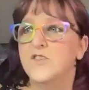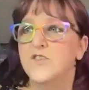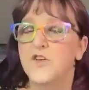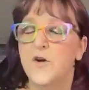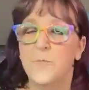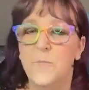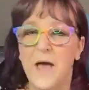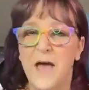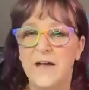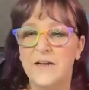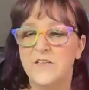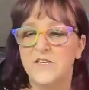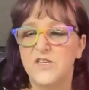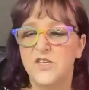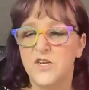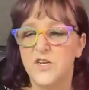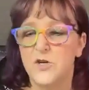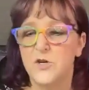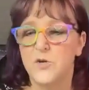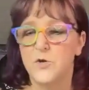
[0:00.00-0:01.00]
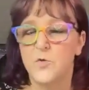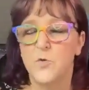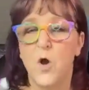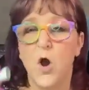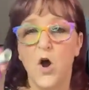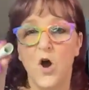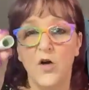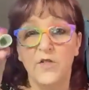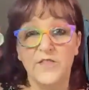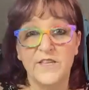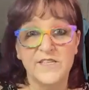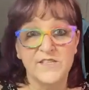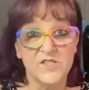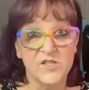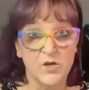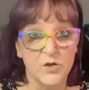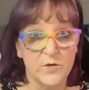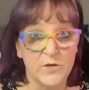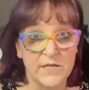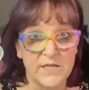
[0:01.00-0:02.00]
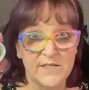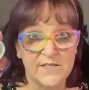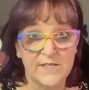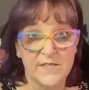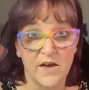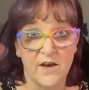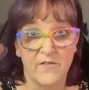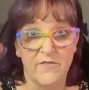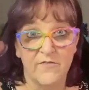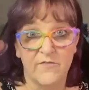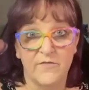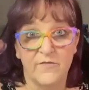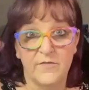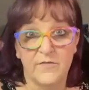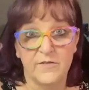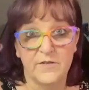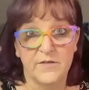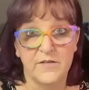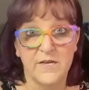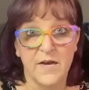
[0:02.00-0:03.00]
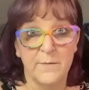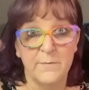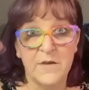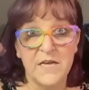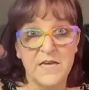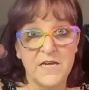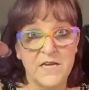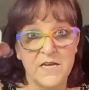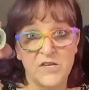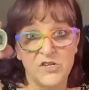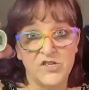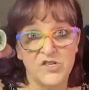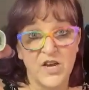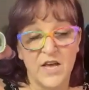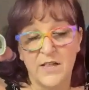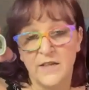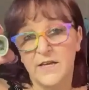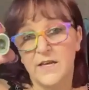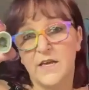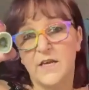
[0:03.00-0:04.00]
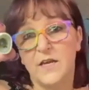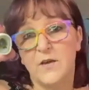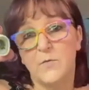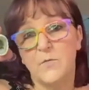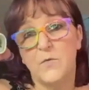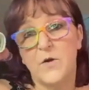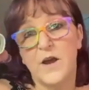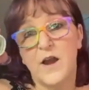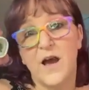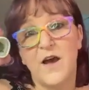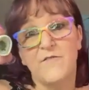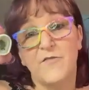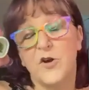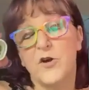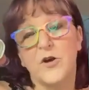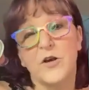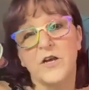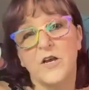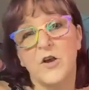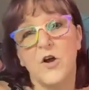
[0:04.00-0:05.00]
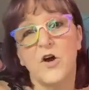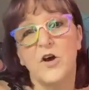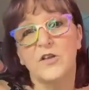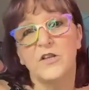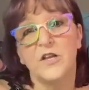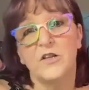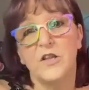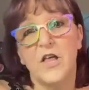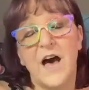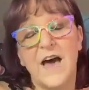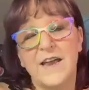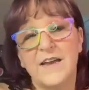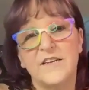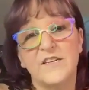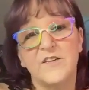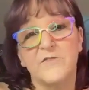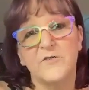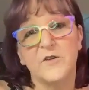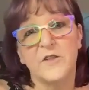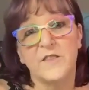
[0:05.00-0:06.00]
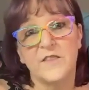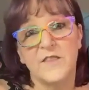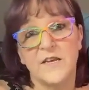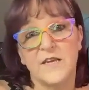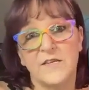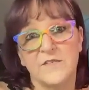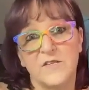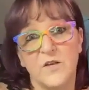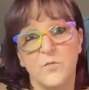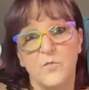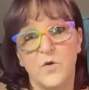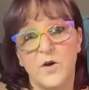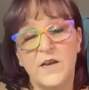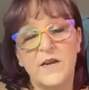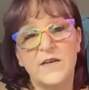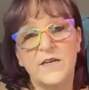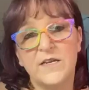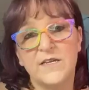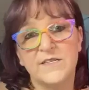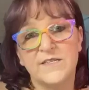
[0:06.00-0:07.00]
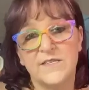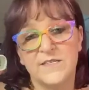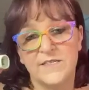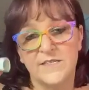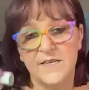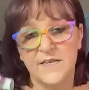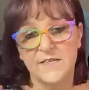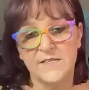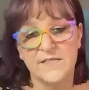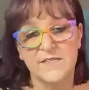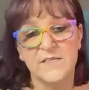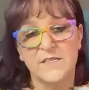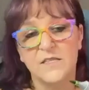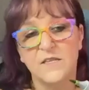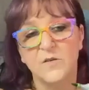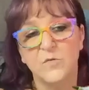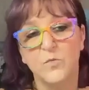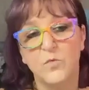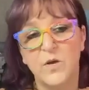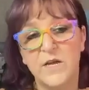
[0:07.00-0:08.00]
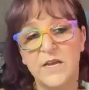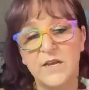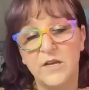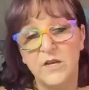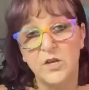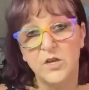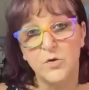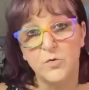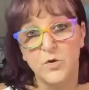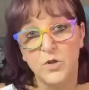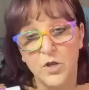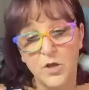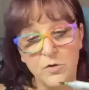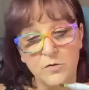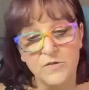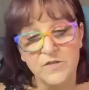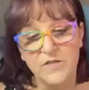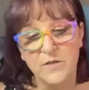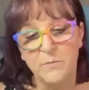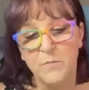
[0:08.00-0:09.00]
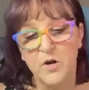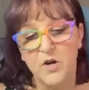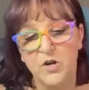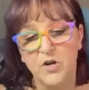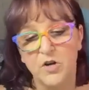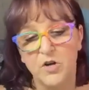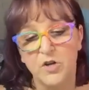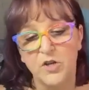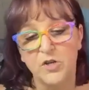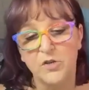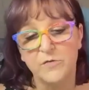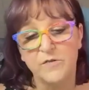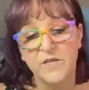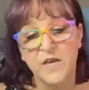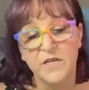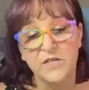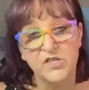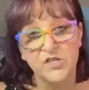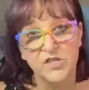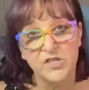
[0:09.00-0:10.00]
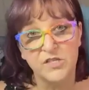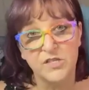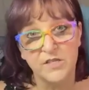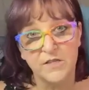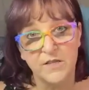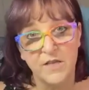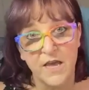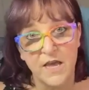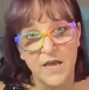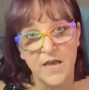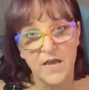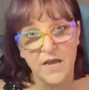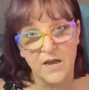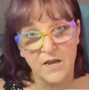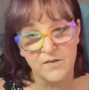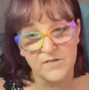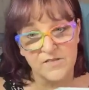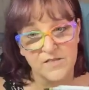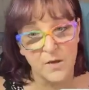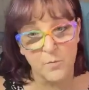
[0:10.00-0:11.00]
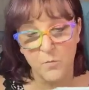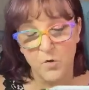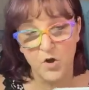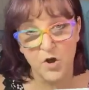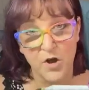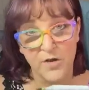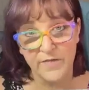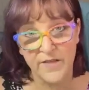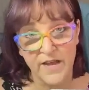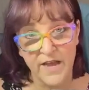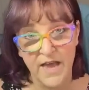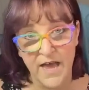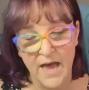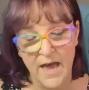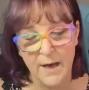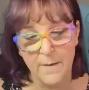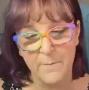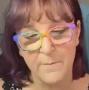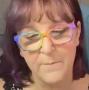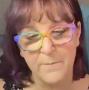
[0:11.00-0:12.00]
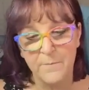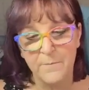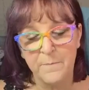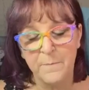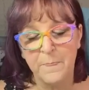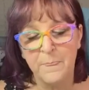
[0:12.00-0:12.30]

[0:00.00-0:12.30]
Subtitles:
So back to all this gooky stuff. Gummy, jelly, what I've heard it called a lot of different things. And what it is it's when you close the marker, you touch the ink somewhere on the cap.